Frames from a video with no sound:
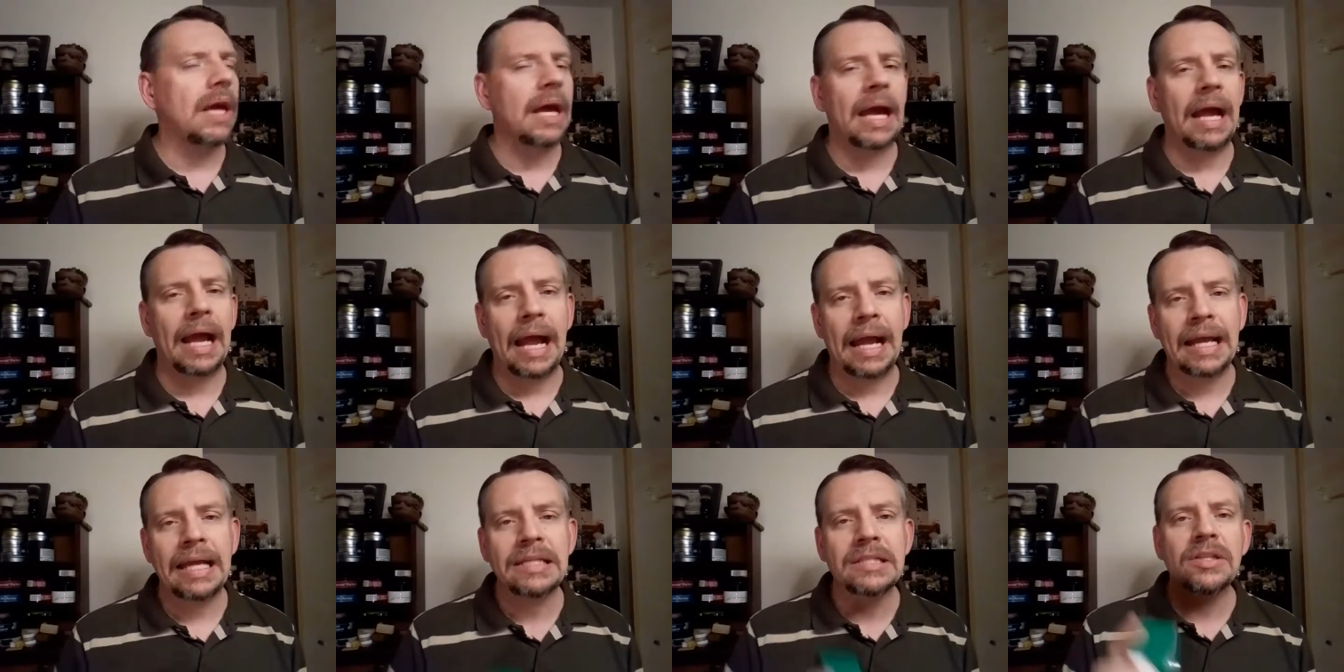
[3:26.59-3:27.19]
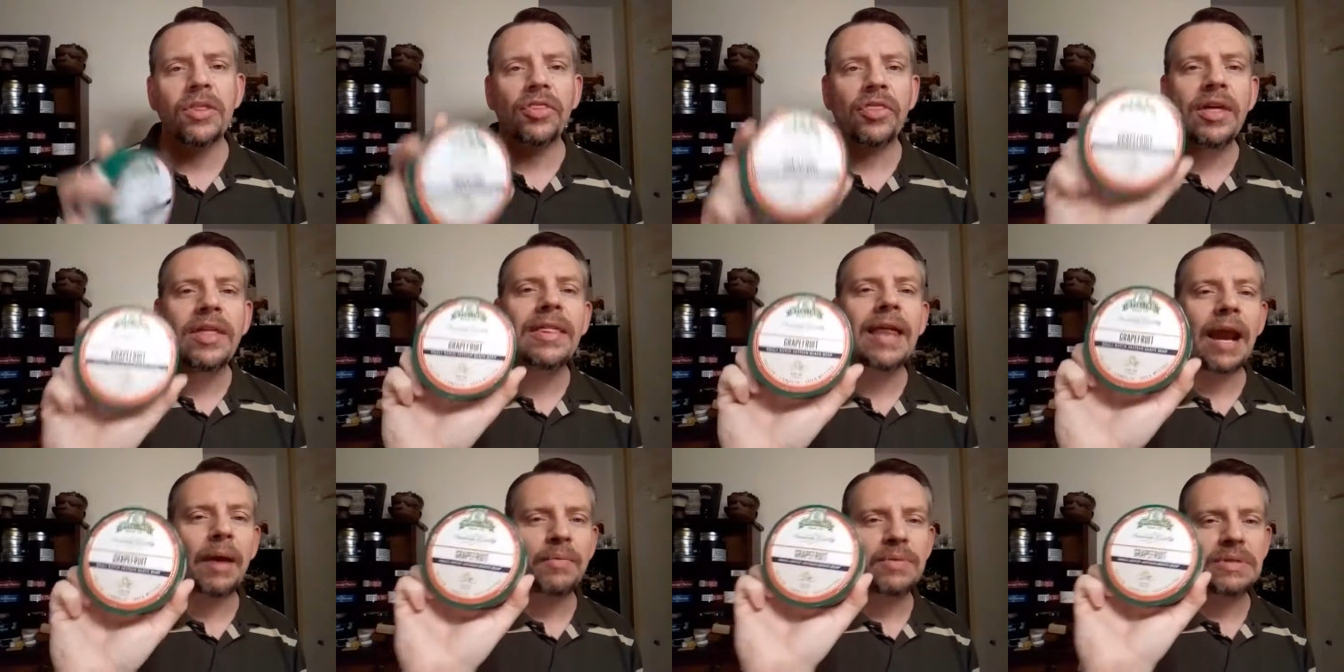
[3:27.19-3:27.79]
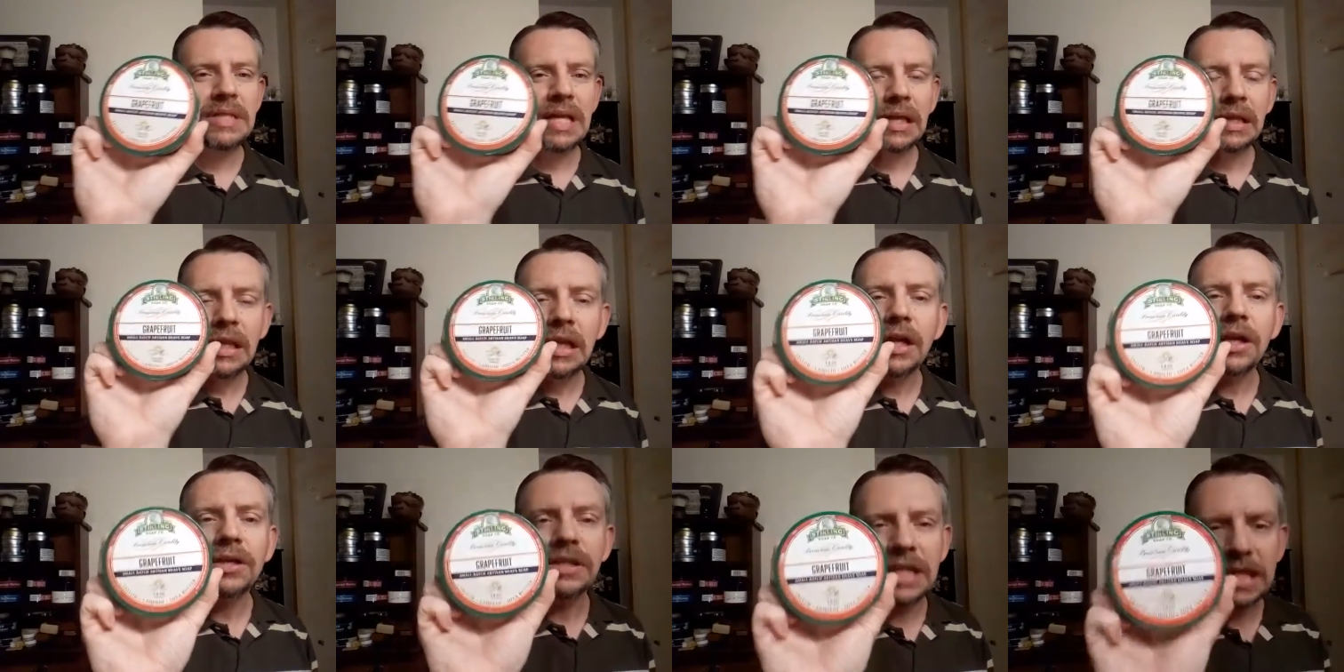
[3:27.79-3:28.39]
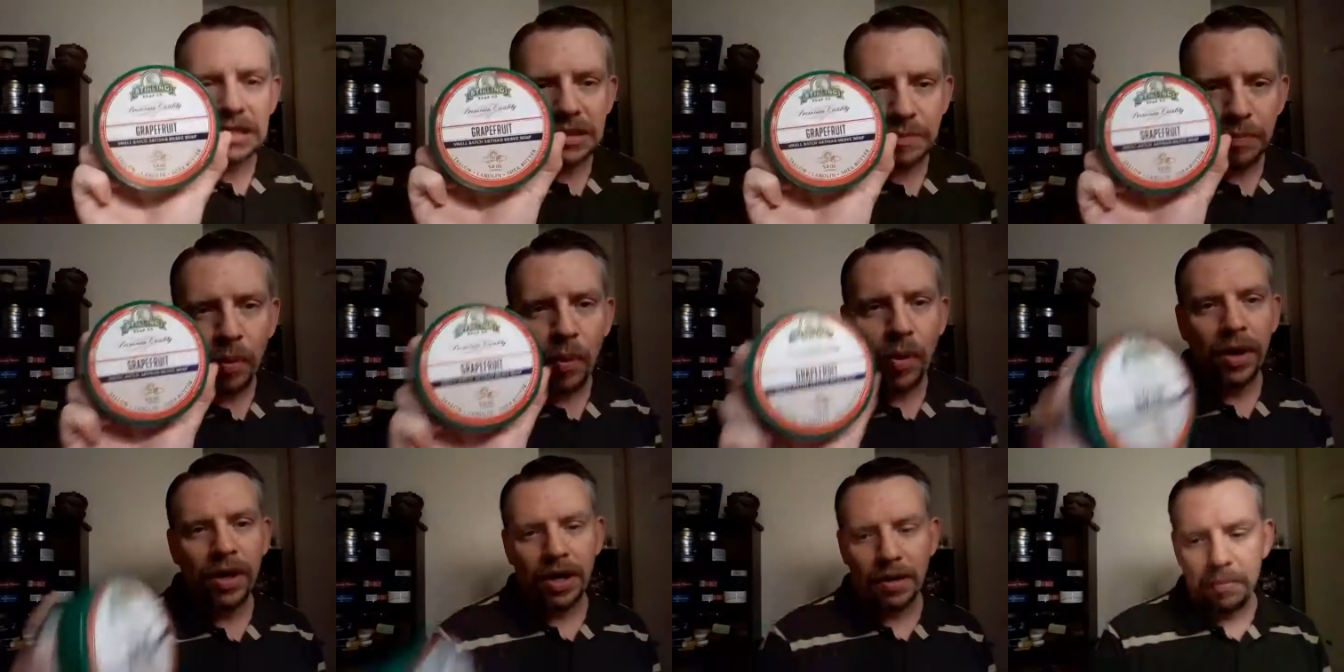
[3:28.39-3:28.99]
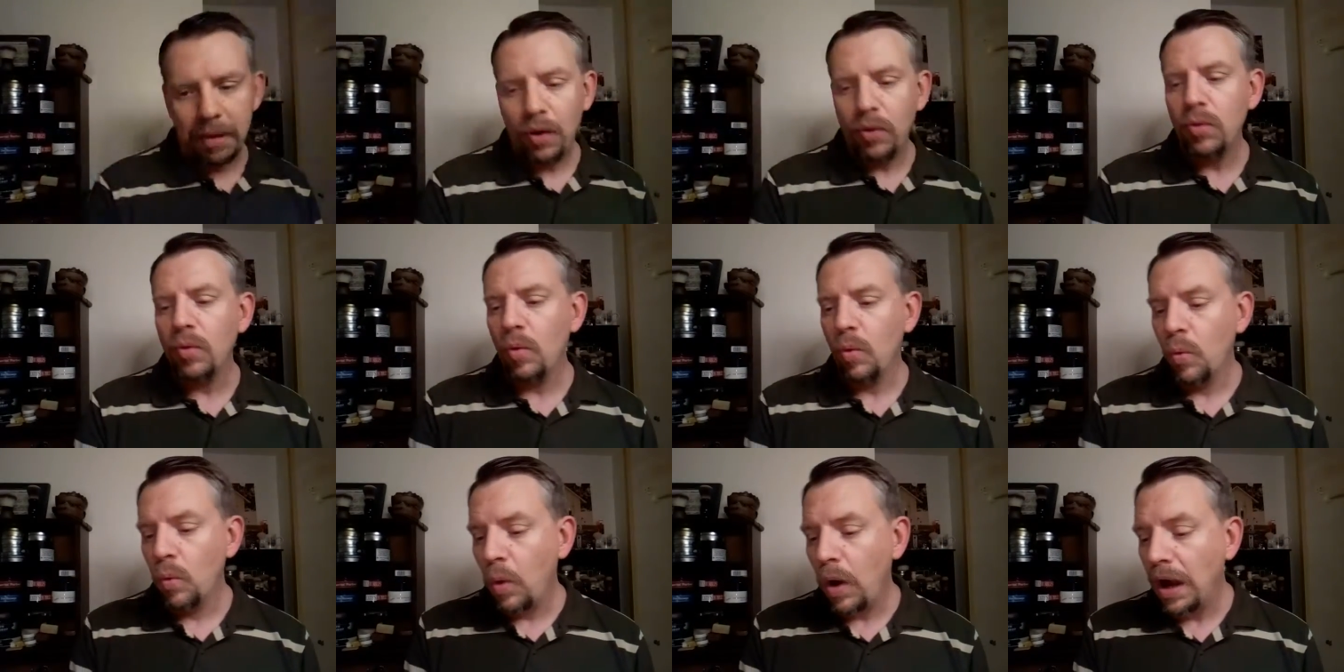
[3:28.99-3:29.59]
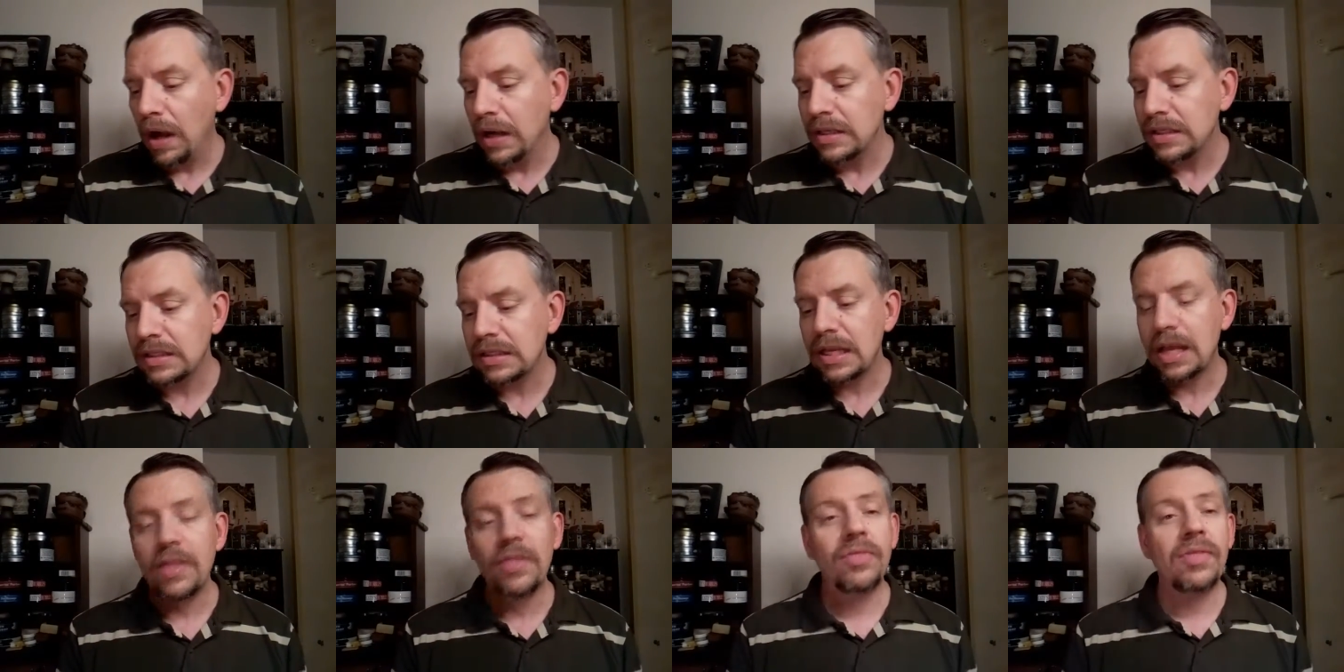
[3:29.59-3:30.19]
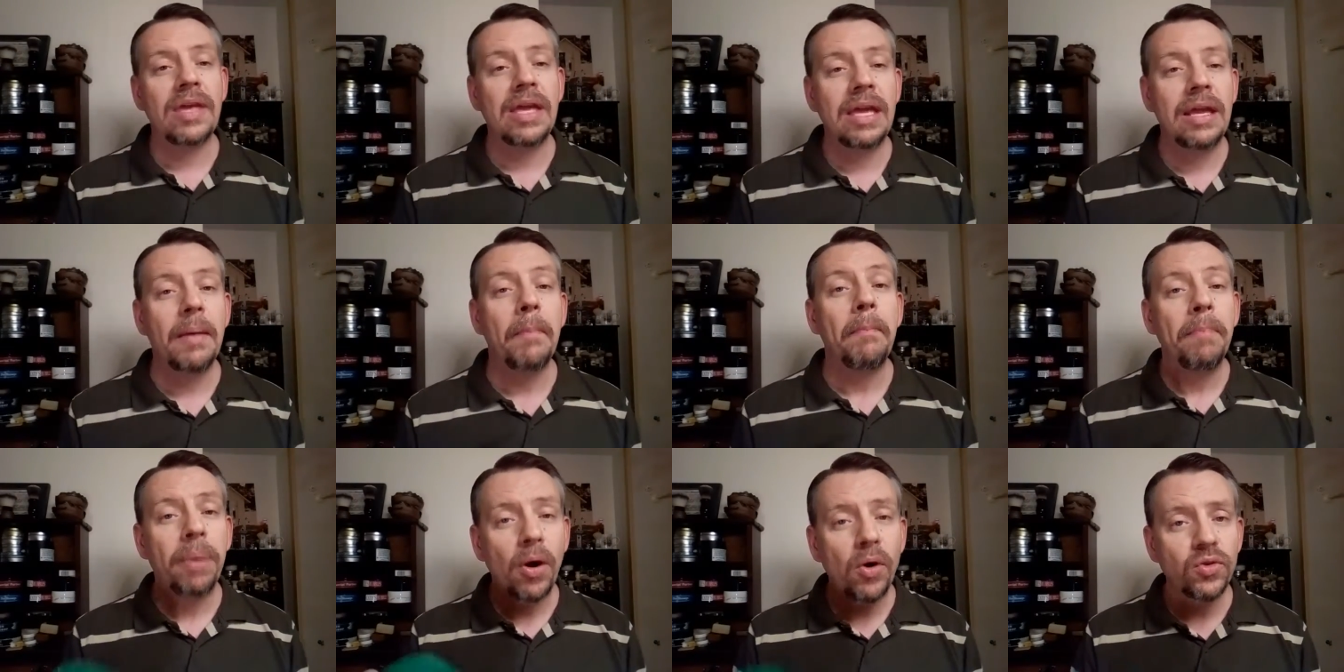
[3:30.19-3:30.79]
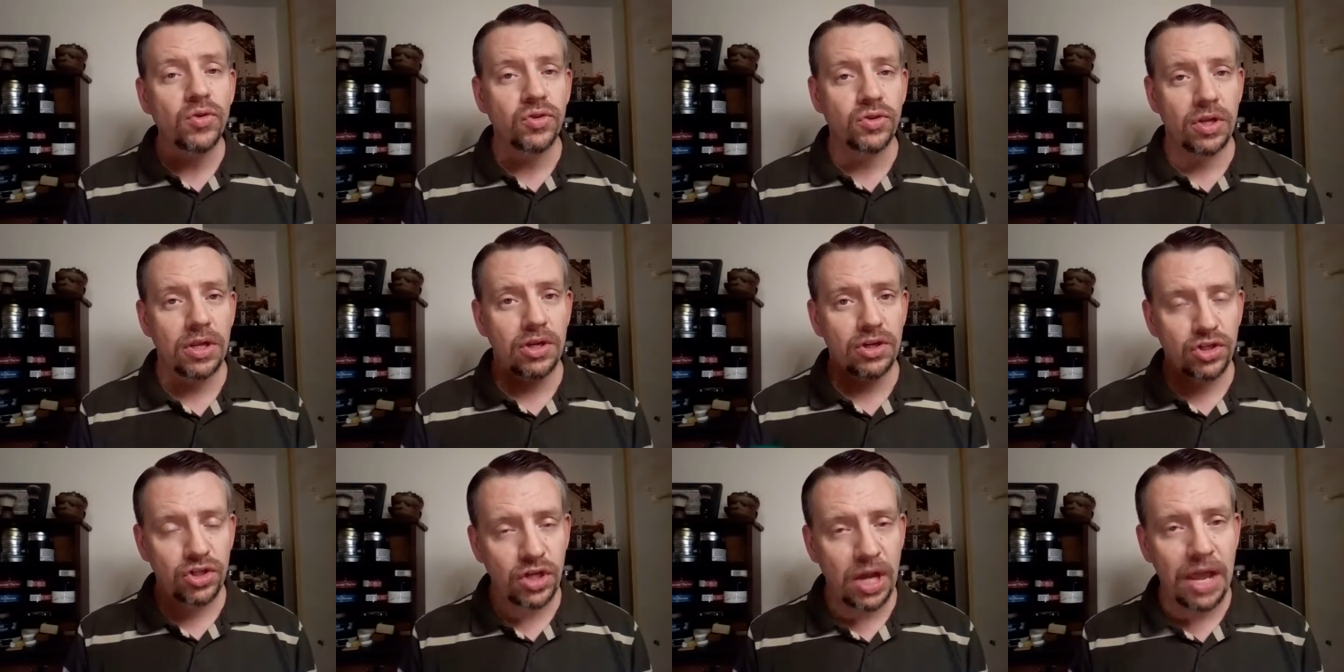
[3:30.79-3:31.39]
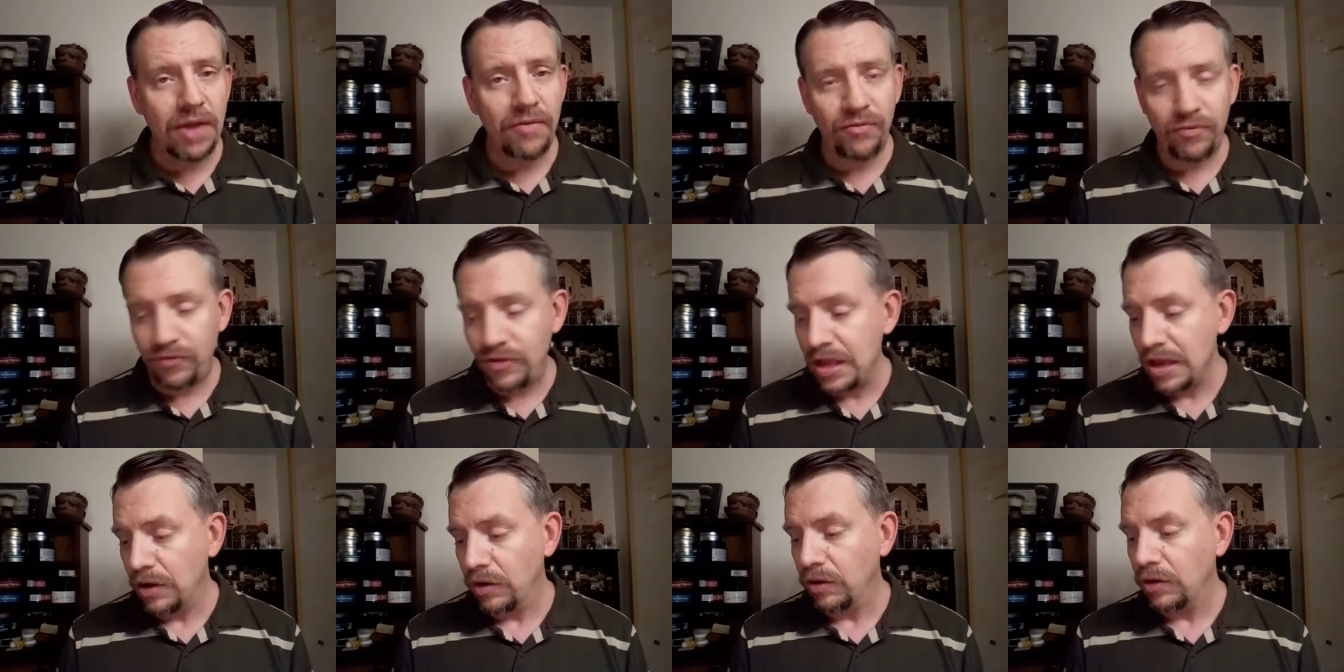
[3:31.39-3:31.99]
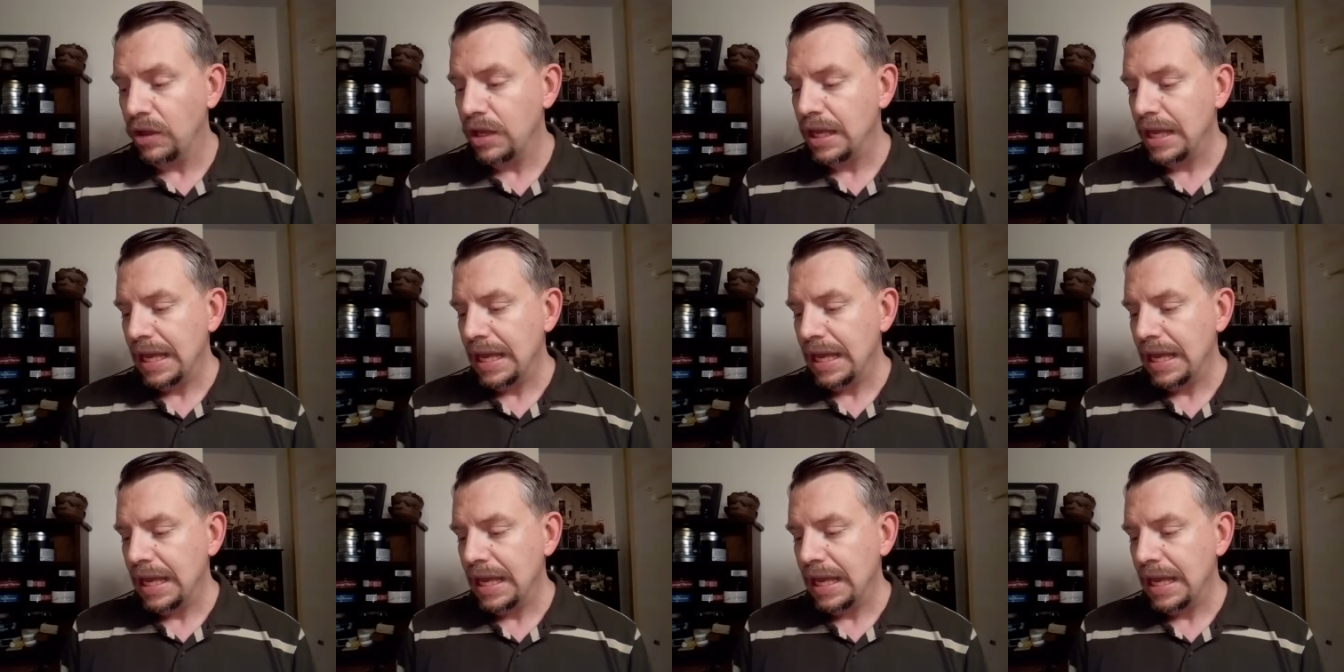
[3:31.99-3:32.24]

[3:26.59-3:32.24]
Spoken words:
I guess the thing that I was a little disappointed about was the post-shave feel.